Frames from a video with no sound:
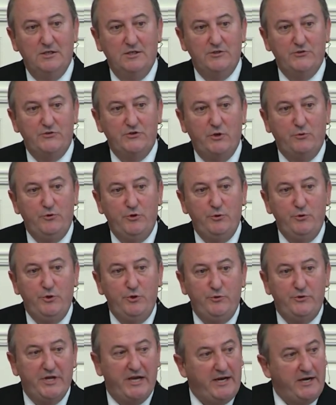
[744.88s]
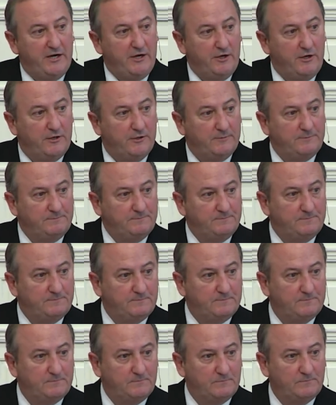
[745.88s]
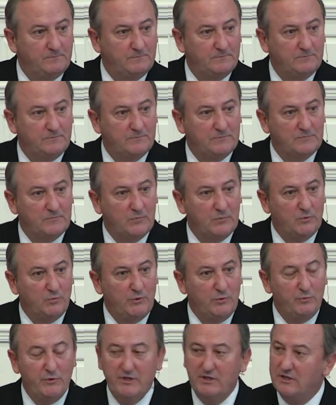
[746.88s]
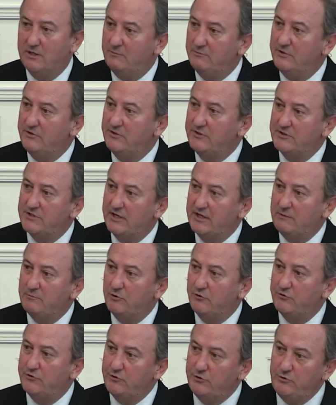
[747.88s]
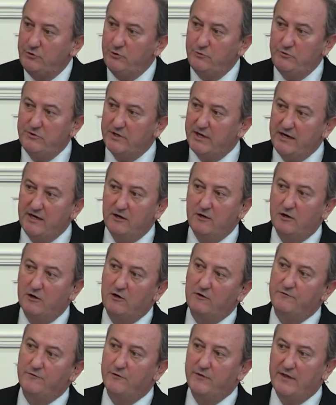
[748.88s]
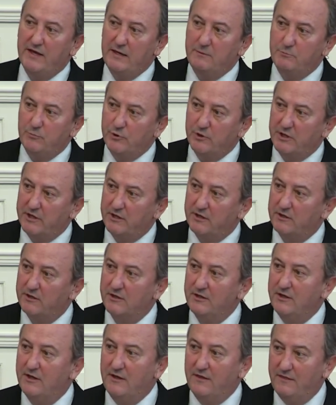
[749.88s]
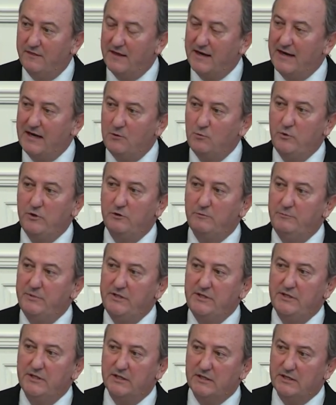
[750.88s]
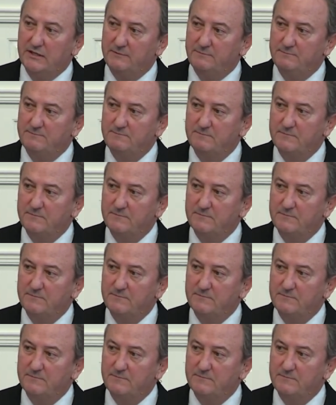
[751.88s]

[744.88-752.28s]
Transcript: So do you dare? When we come to the table, do you dare offer that prayer? Thy will be done.